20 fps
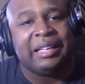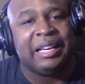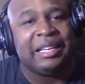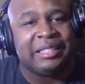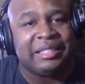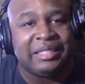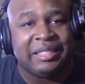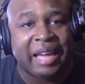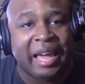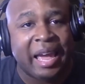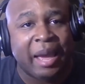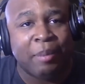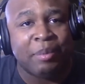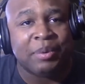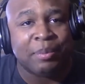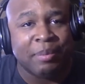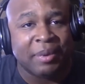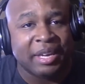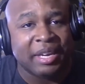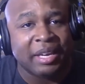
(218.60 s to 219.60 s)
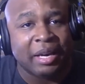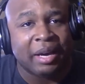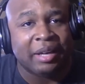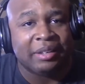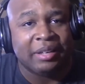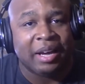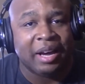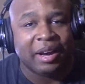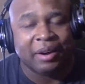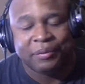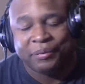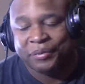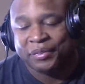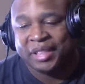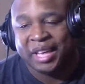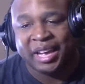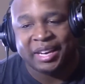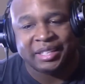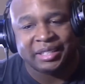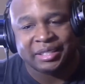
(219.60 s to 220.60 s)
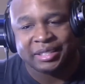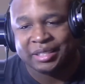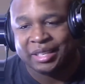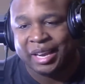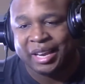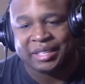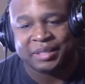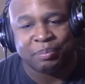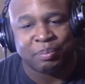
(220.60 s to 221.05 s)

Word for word: has damned me enough. That is, that's